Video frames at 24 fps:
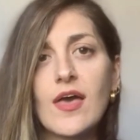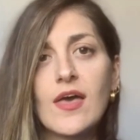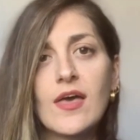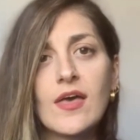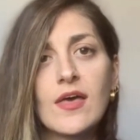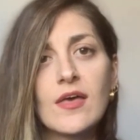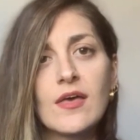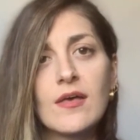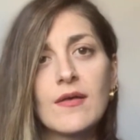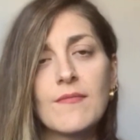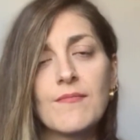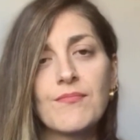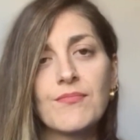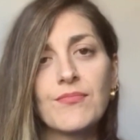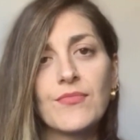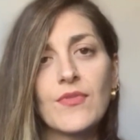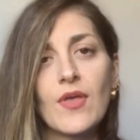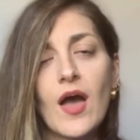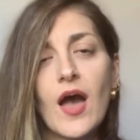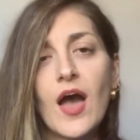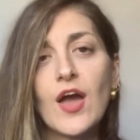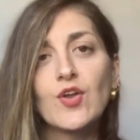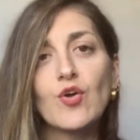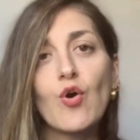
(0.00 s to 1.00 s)

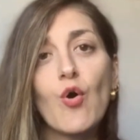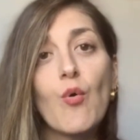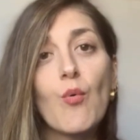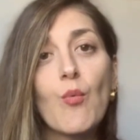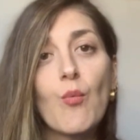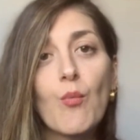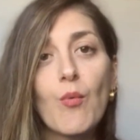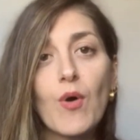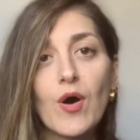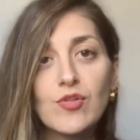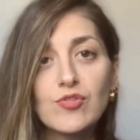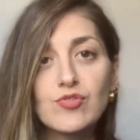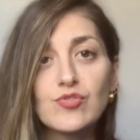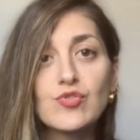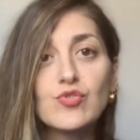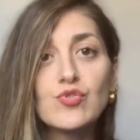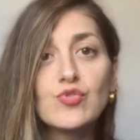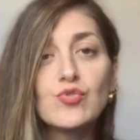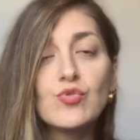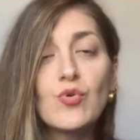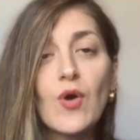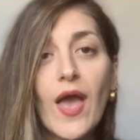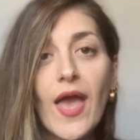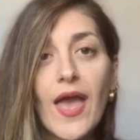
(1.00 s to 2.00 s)
I don't want to
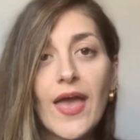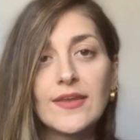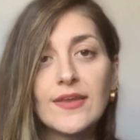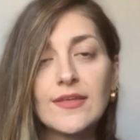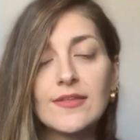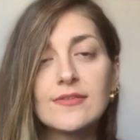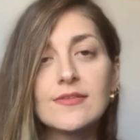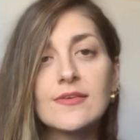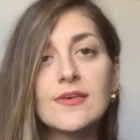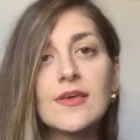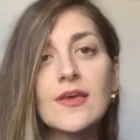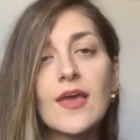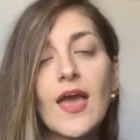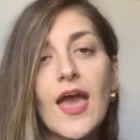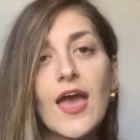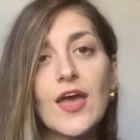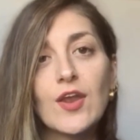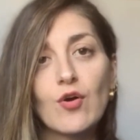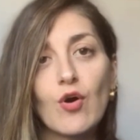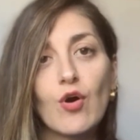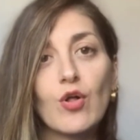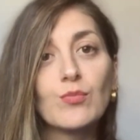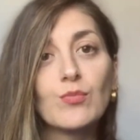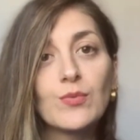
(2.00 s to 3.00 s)
do anything
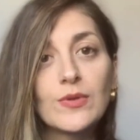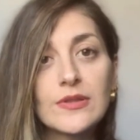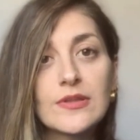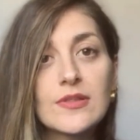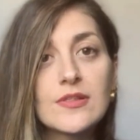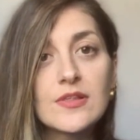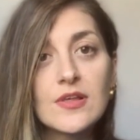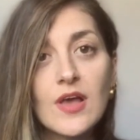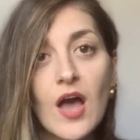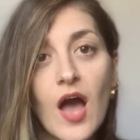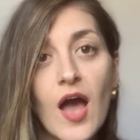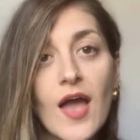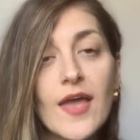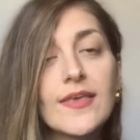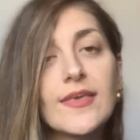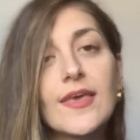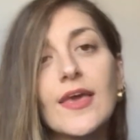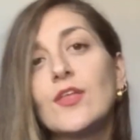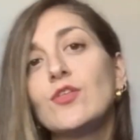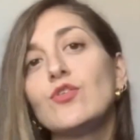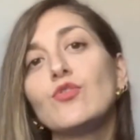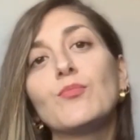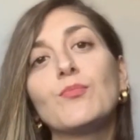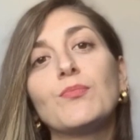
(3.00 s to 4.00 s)
at all with this guy,
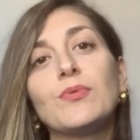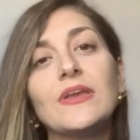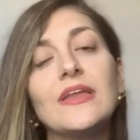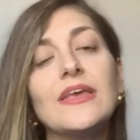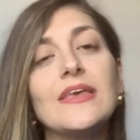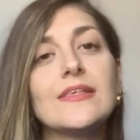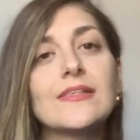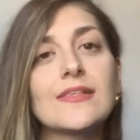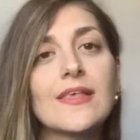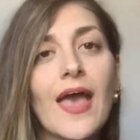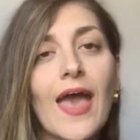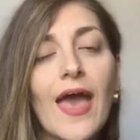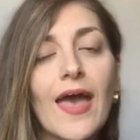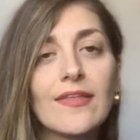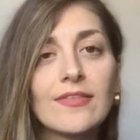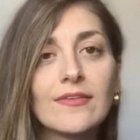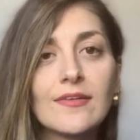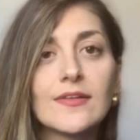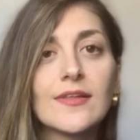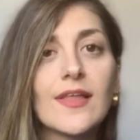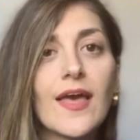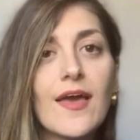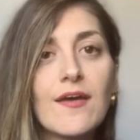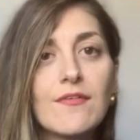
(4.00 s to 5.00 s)
can you please
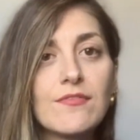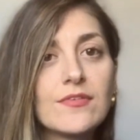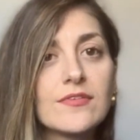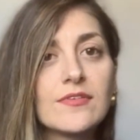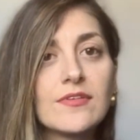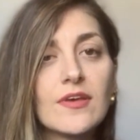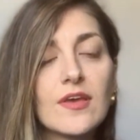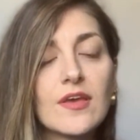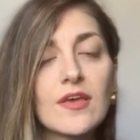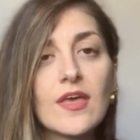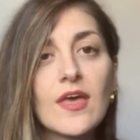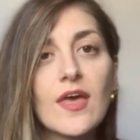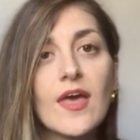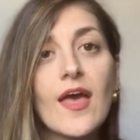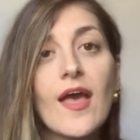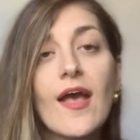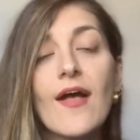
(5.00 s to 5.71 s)
handle everything?